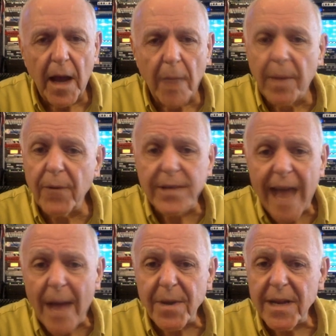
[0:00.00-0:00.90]
But he
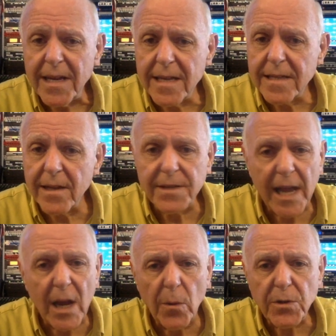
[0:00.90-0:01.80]
was happy. His little
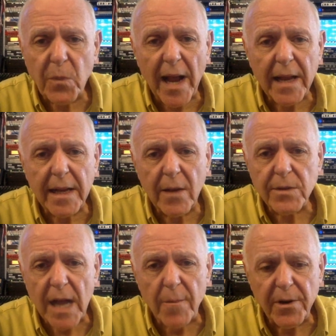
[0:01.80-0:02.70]
tail was wagging. He
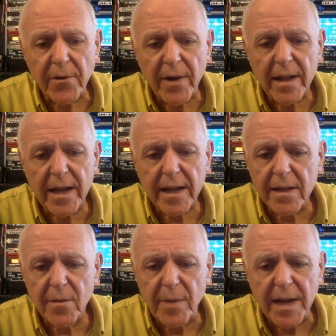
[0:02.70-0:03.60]
was hopping around like a
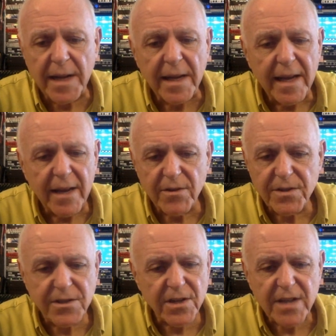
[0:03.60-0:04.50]
little bunny. He
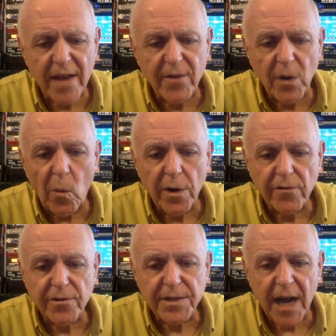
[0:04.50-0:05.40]
was just having a
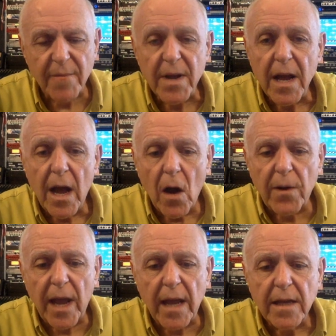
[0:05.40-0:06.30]
wonderful time.
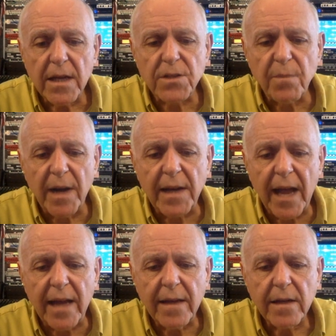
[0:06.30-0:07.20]
Okay, it's
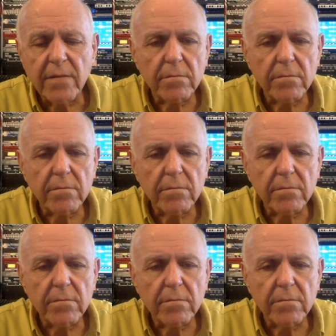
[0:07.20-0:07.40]
Monday.